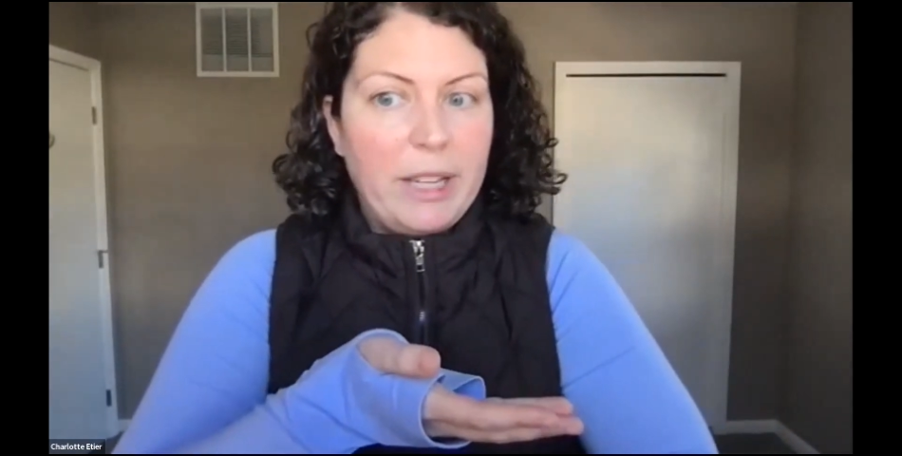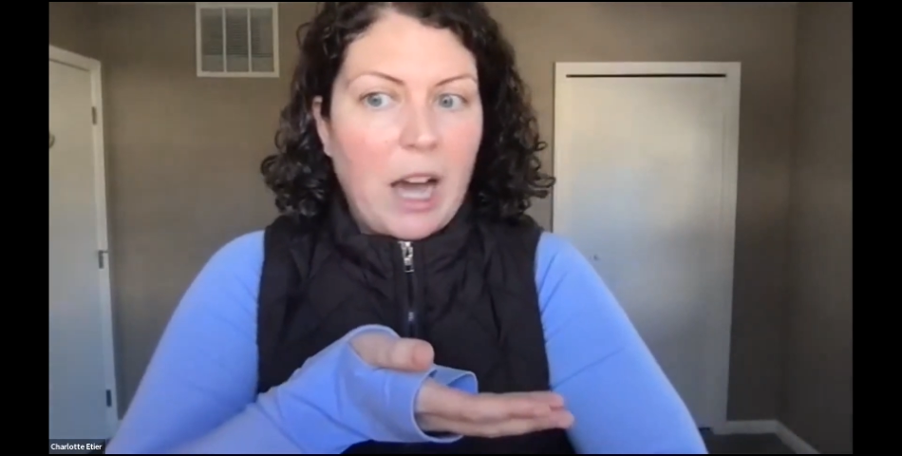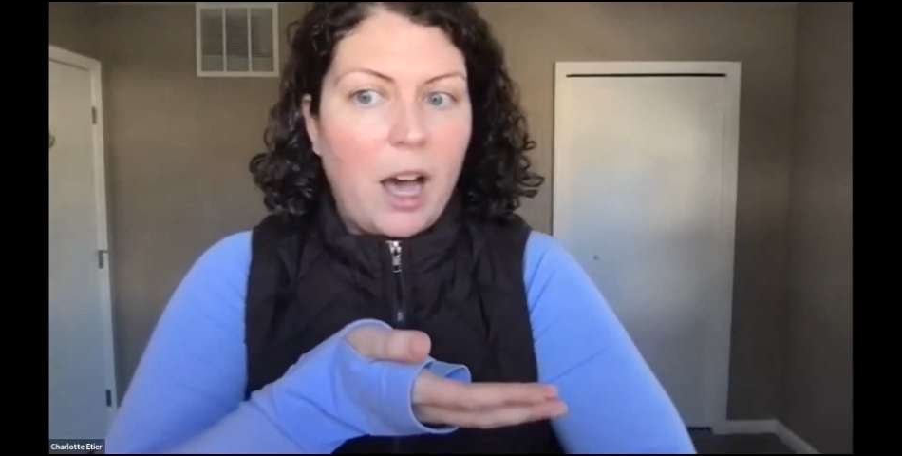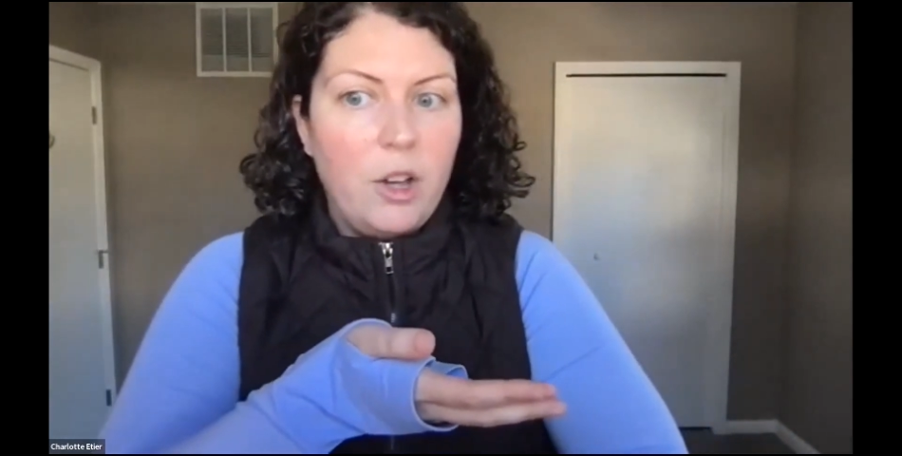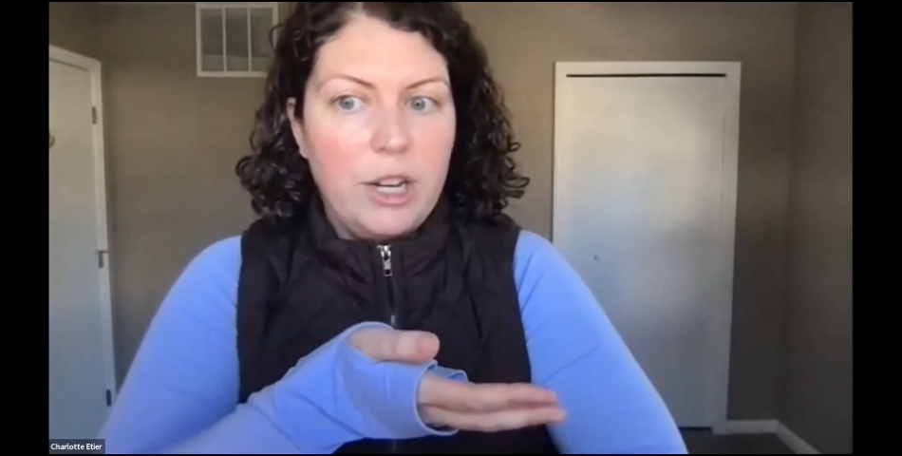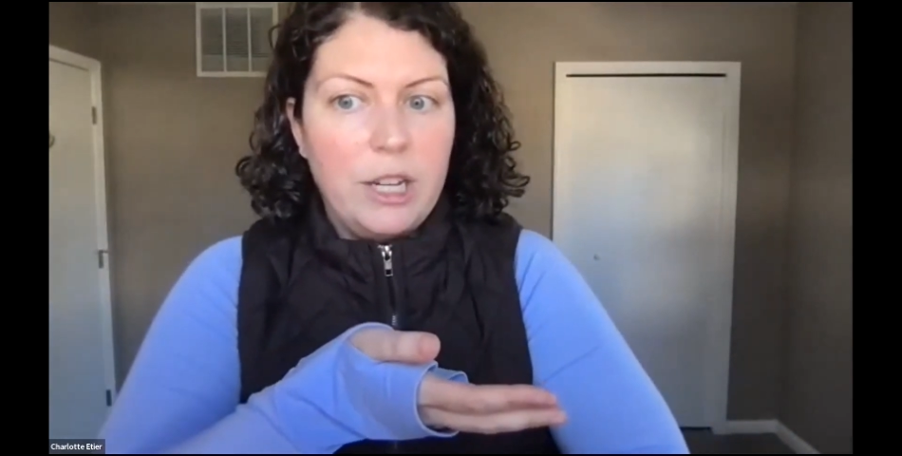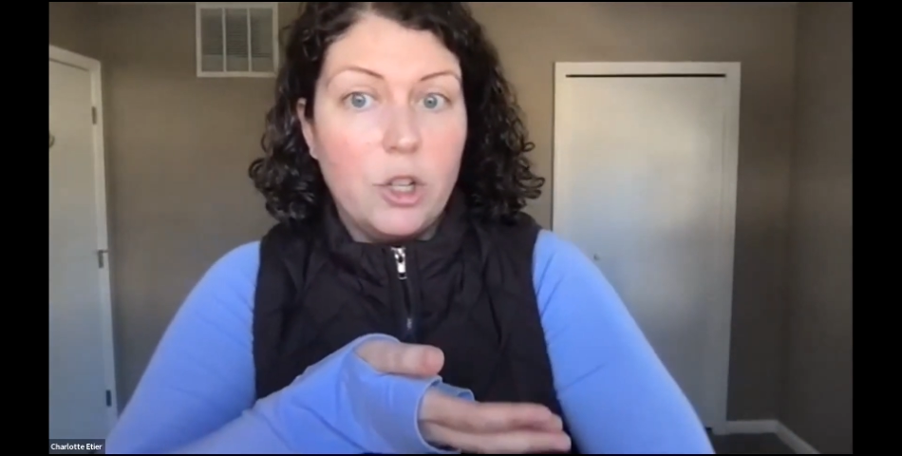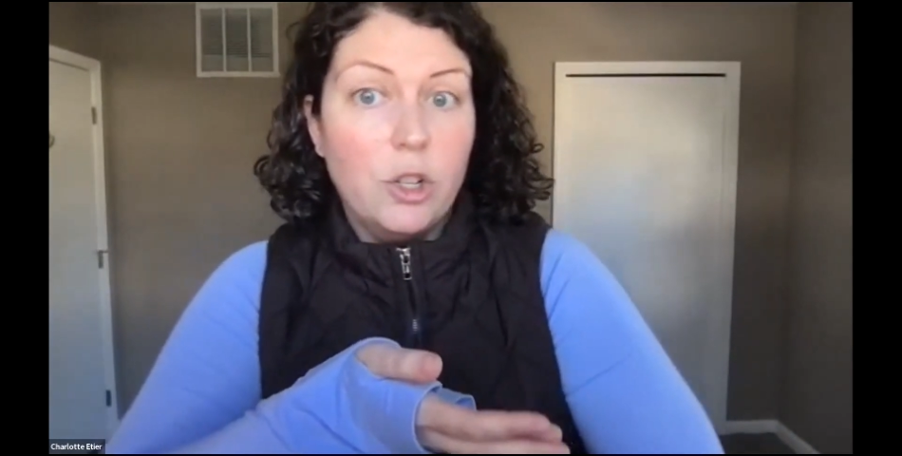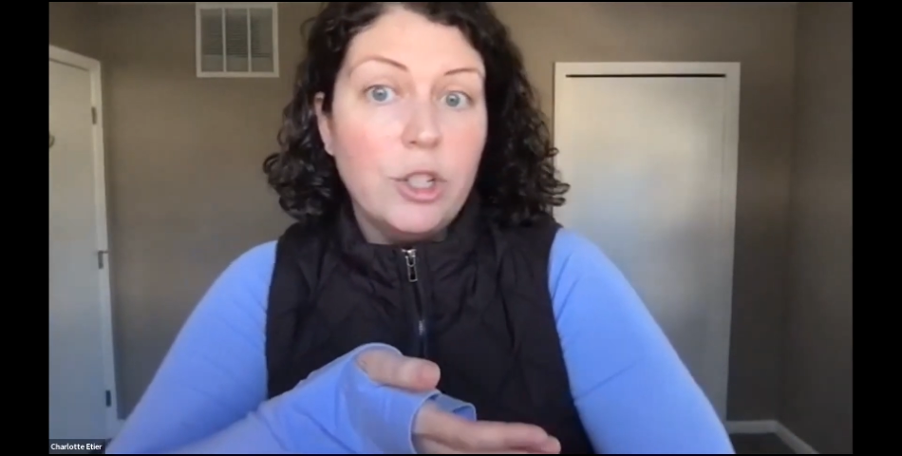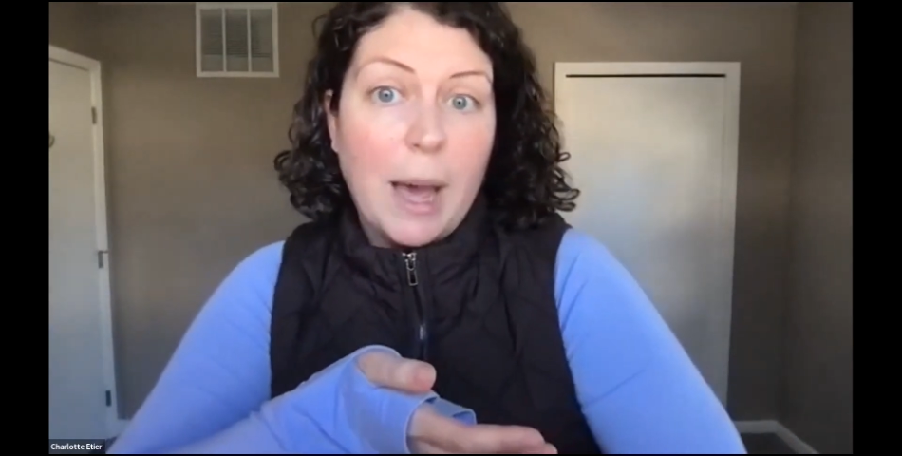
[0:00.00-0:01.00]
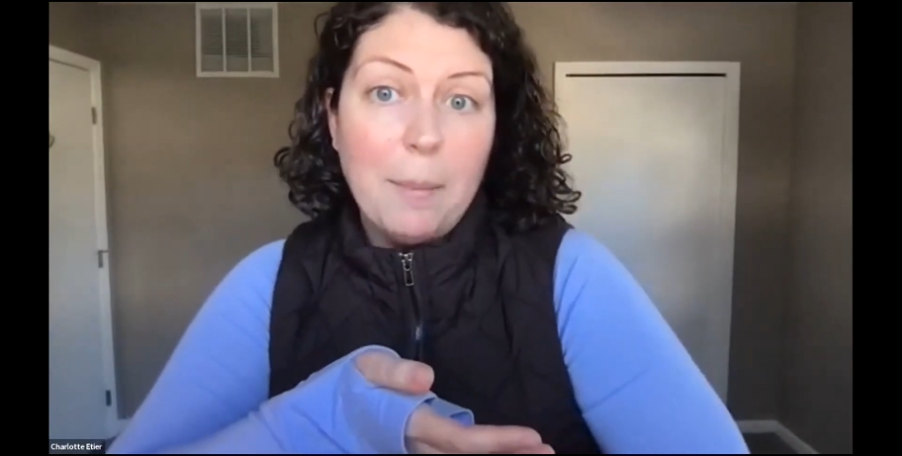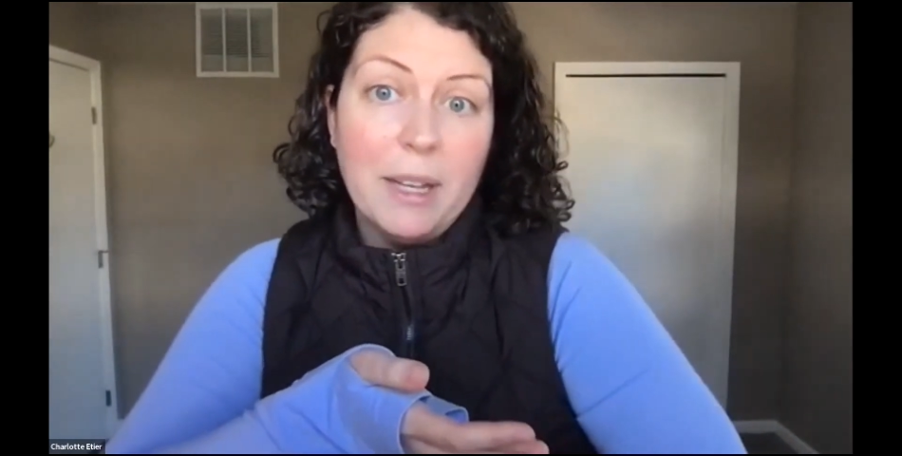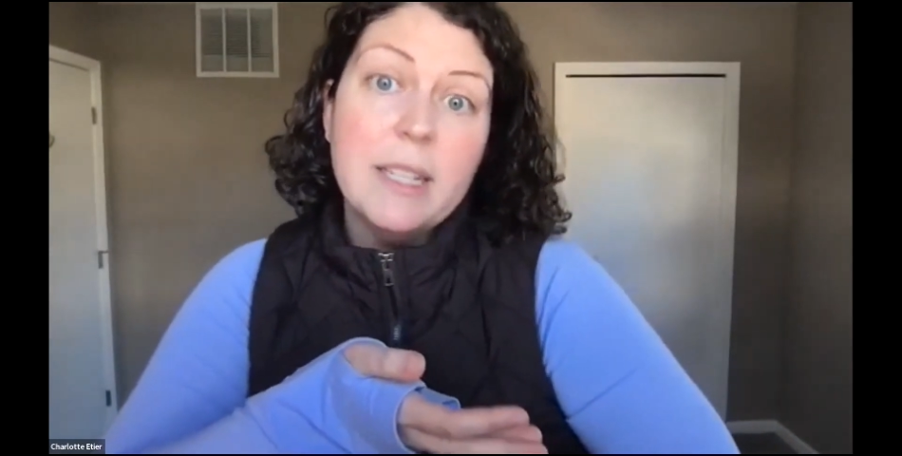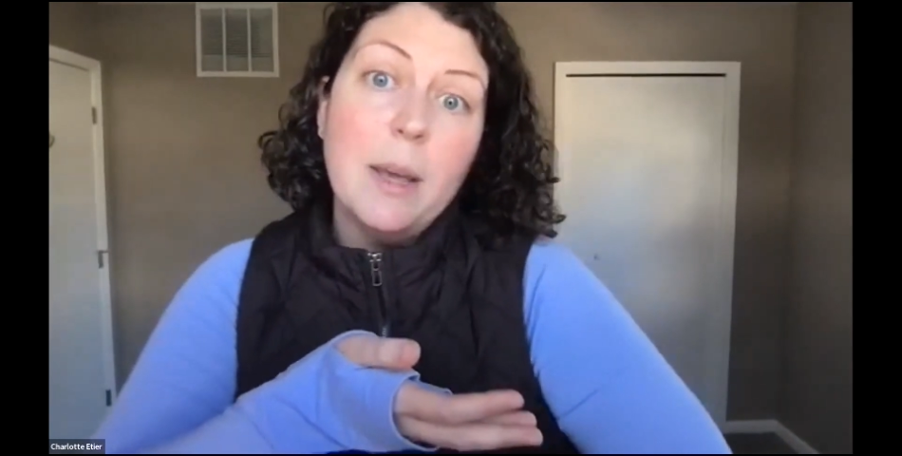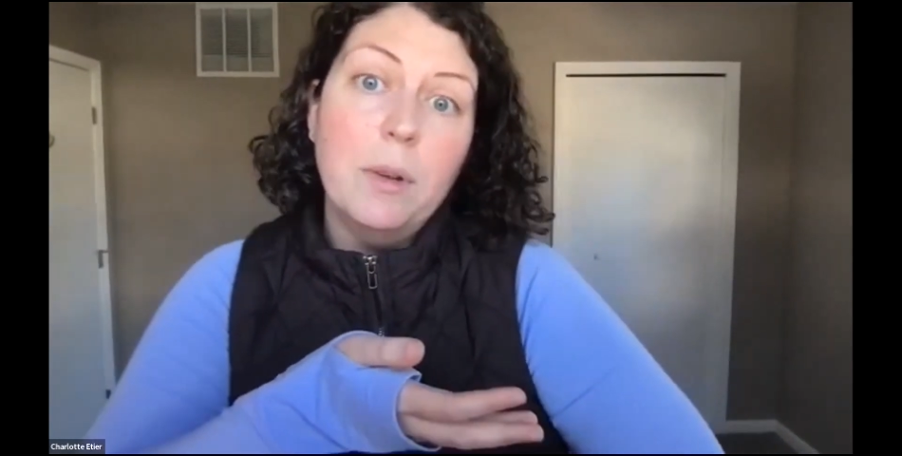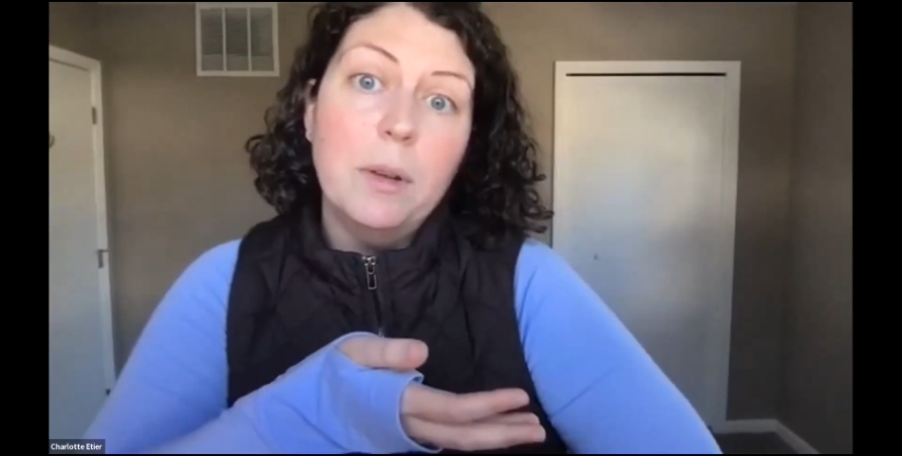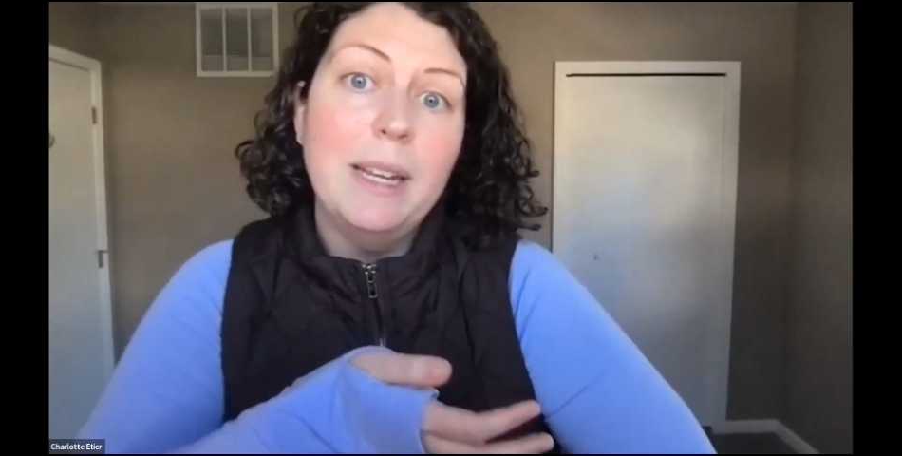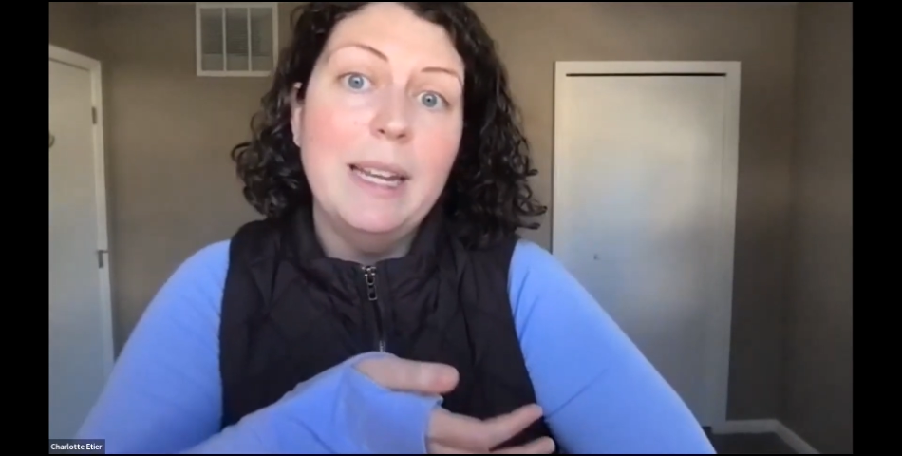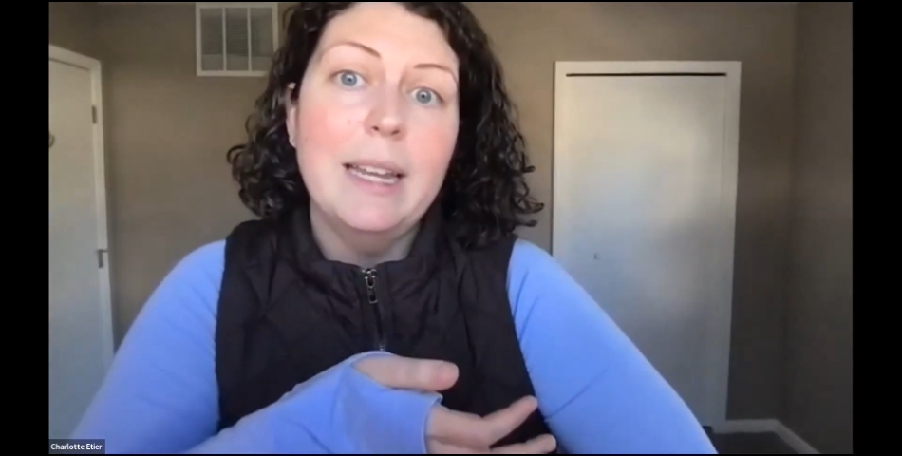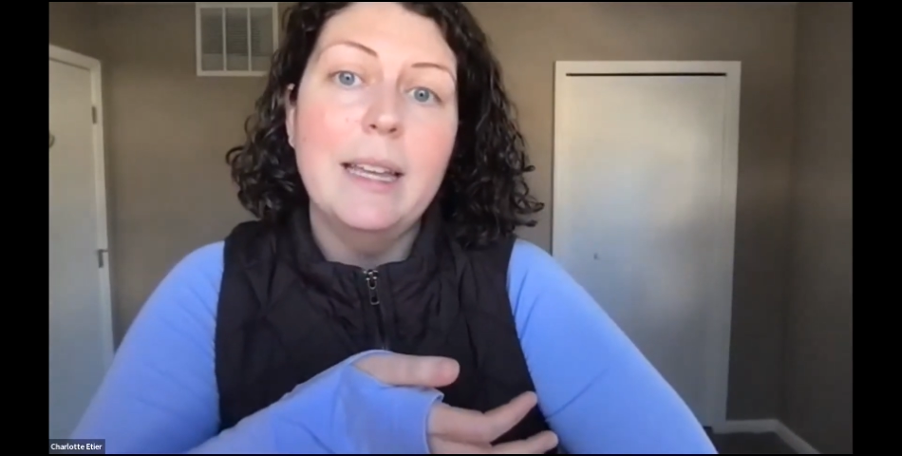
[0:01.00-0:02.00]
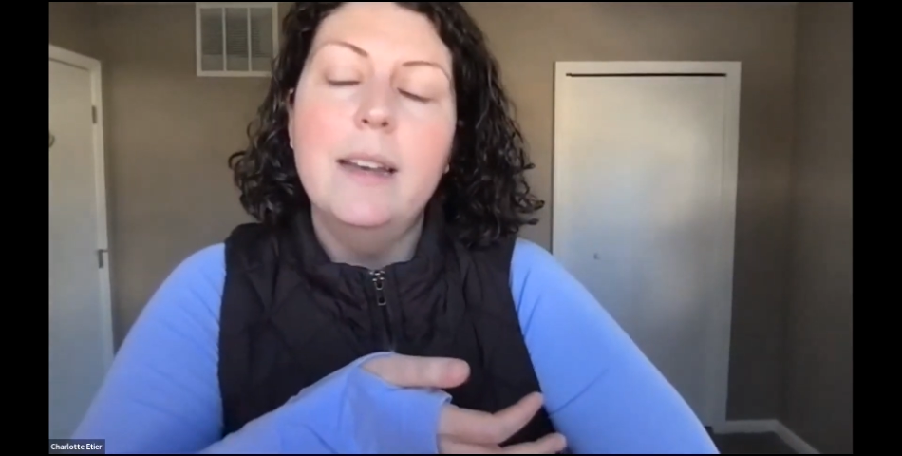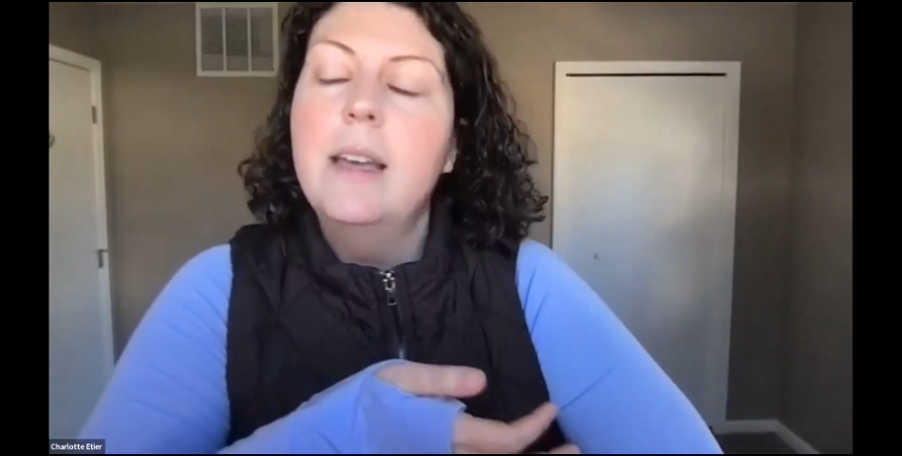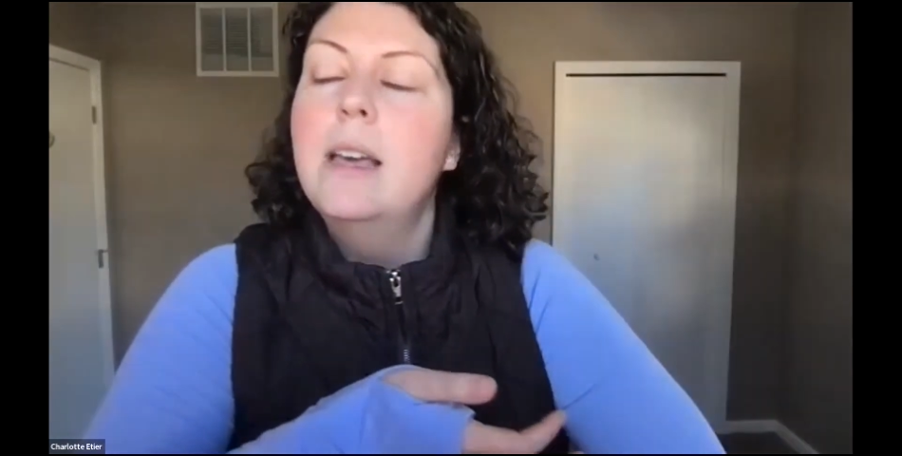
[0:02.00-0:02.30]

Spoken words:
got on additional topics that would be needed.